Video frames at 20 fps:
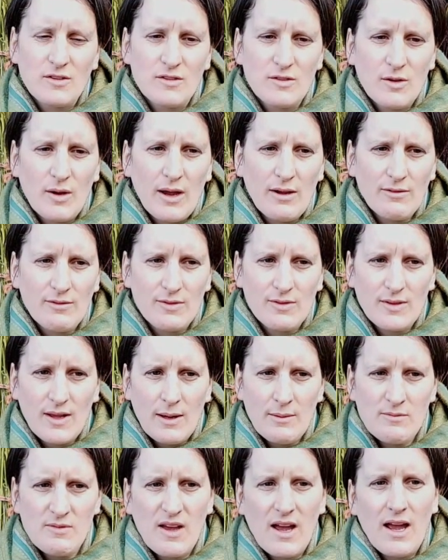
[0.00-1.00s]
So I've,
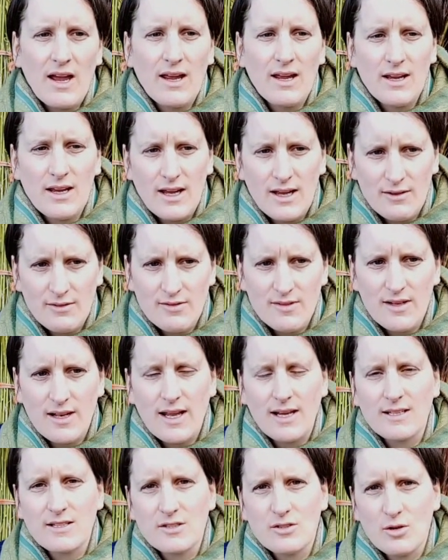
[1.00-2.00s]
i I have
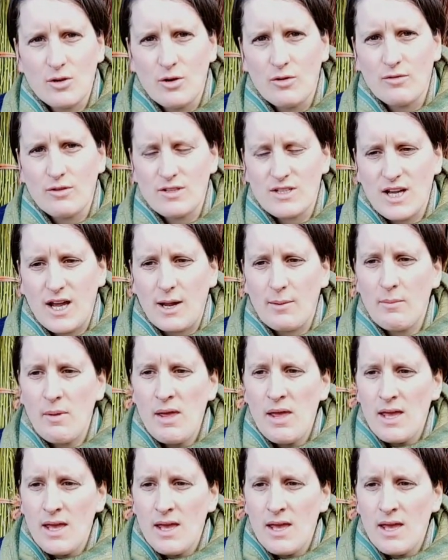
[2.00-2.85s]
selected over time.